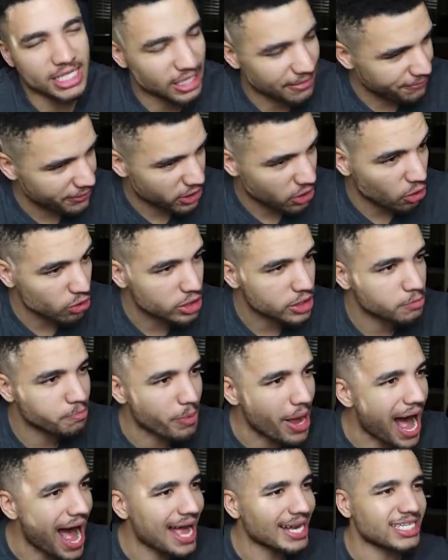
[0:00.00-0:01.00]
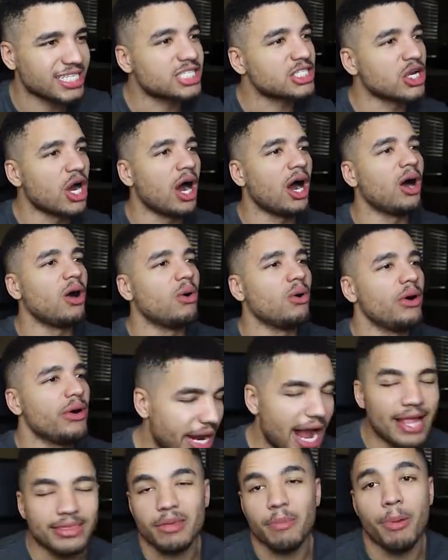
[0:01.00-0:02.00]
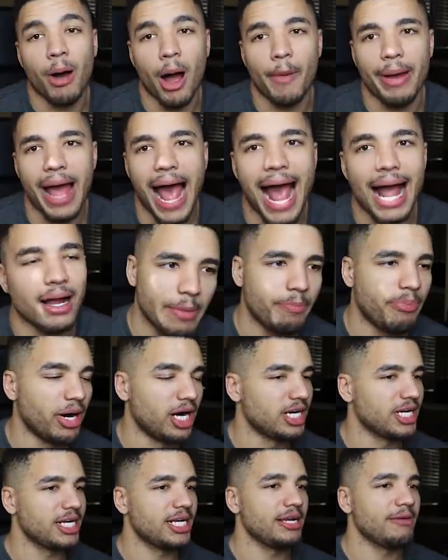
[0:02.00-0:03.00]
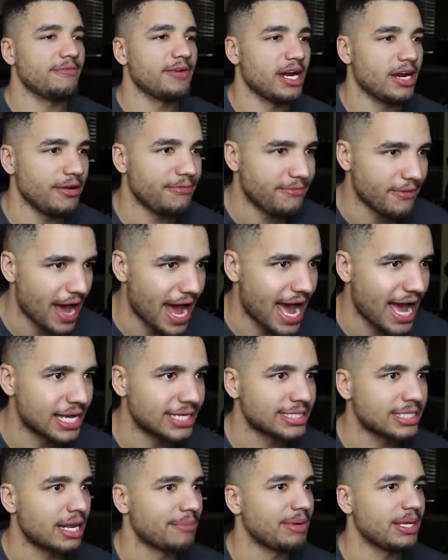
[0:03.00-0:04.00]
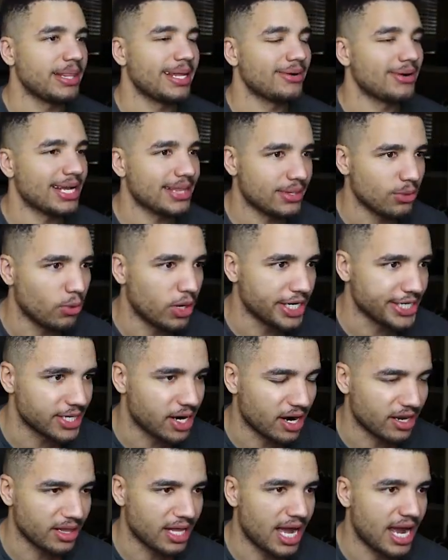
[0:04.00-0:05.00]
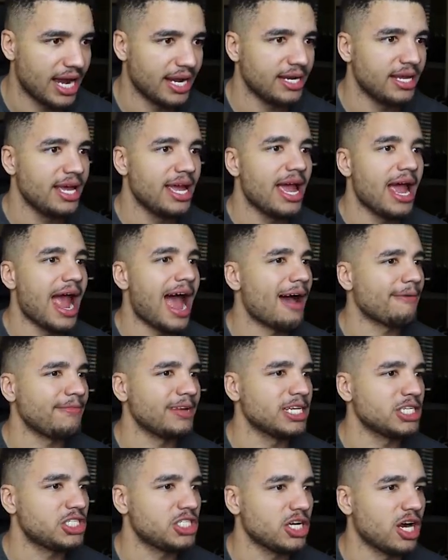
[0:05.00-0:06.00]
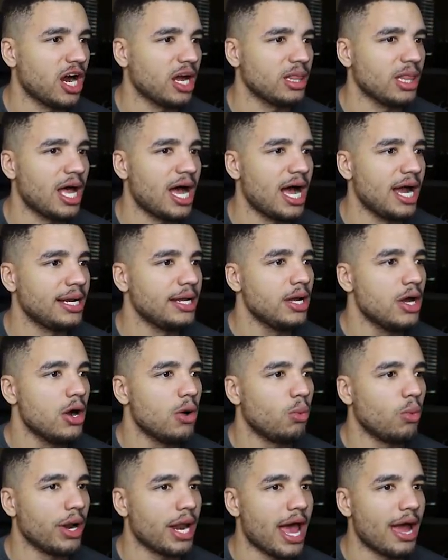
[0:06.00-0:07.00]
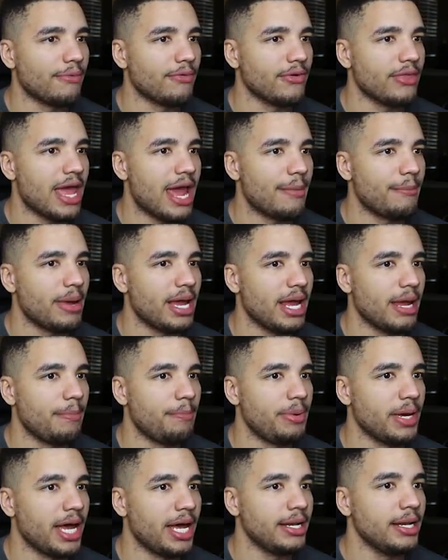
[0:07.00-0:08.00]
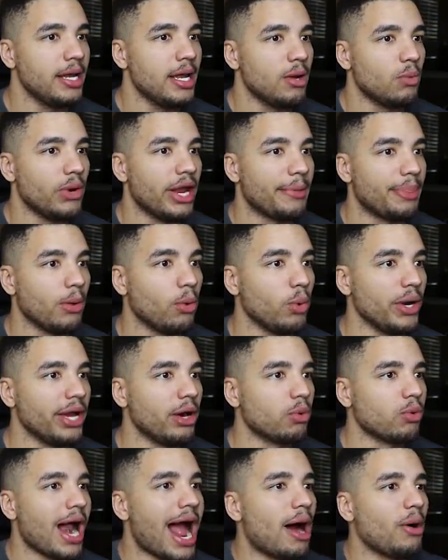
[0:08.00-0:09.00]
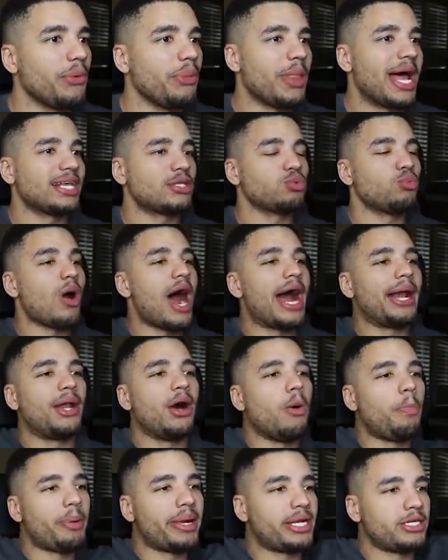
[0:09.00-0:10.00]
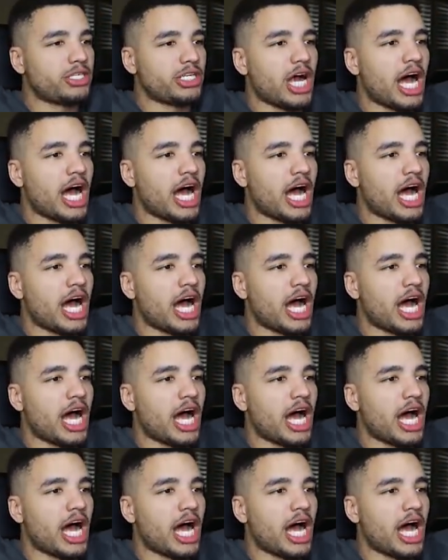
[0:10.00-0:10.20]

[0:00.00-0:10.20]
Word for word: a difficult spot, so we got the ball back. They punted it very fast. I mean, they're at the one-yard line, half-inch yard line, whatever that may have been. We had the wheel route. That's wide open.